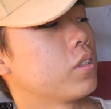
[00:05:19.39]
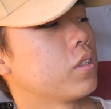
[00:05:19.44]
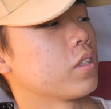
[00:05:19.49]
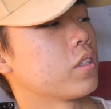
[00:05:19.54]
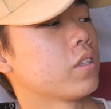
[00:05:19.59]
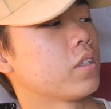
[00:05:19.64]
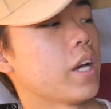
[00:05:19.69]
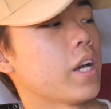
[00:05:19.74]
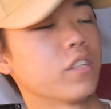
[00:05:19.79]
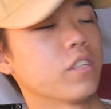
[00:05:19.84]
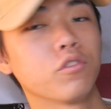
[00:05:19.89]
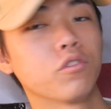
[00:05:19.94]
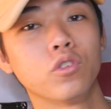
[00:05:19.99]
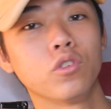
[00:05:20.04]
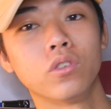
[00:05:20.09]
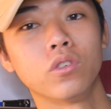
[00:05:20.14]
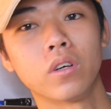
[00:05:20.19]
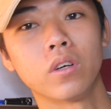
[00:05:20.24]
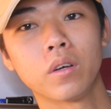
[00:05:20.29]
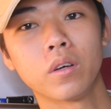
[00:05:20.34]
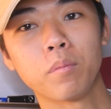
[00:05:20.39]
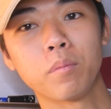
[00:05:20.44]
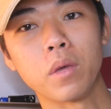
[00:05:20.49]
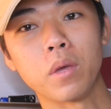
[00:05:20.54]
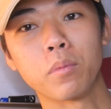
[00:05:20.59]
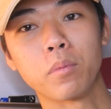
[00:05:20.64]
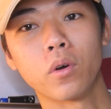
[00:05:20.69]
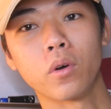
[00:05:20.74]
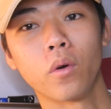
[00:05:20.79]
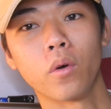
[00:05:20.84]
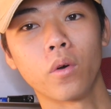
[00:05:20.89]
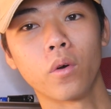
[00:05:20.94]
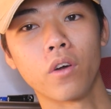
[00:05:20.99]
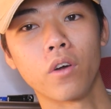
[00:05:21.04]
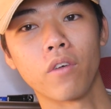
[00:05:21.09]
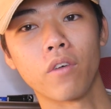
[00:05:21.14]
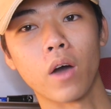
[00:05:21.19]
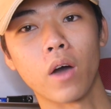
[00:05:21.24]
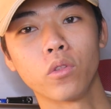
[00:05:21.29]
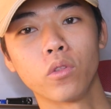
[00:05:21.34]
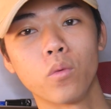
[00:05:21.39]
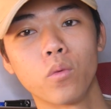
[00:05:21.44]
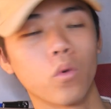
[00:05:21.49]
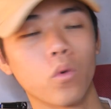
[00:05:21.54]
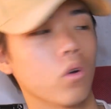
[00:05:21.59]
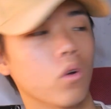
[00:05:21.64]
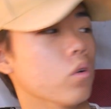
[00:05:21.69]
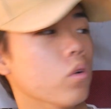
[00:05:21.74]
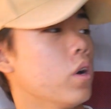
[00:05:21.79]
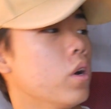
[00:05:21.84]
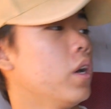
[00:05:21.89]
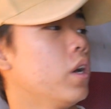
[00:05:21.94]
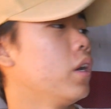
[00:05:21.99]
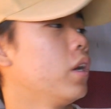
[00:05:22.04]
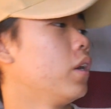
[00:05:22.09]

successful people around the world.